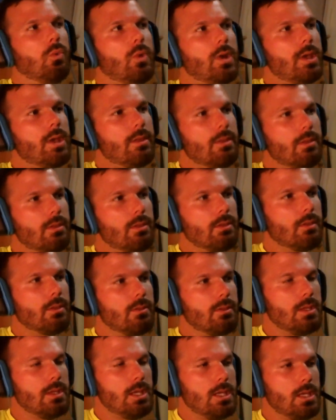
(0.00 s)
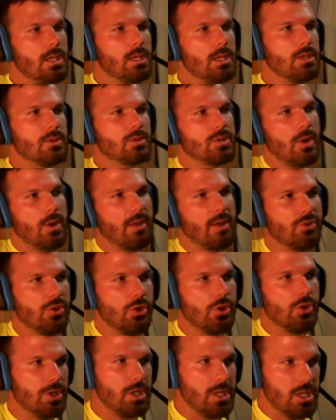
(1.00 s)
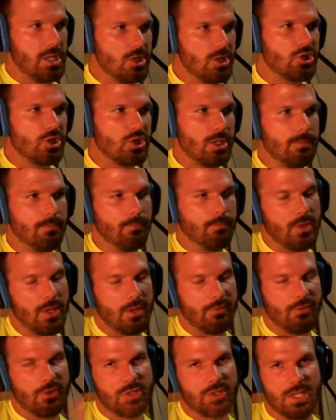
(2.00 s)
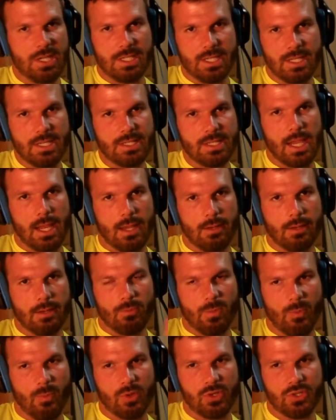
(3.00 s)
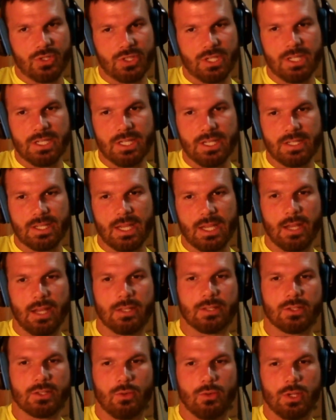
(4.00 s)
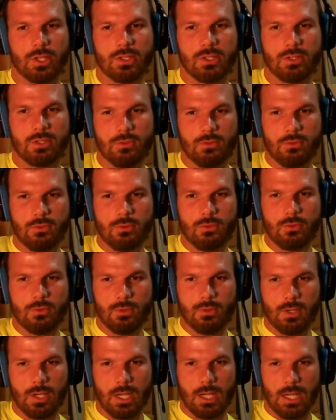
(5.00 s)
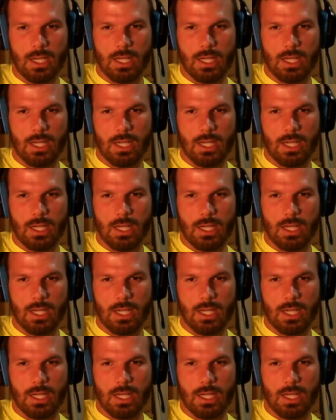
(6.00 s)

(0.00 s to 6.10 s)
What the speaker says: after your EEG, you have your CT scan. Remember, your CT scan is going to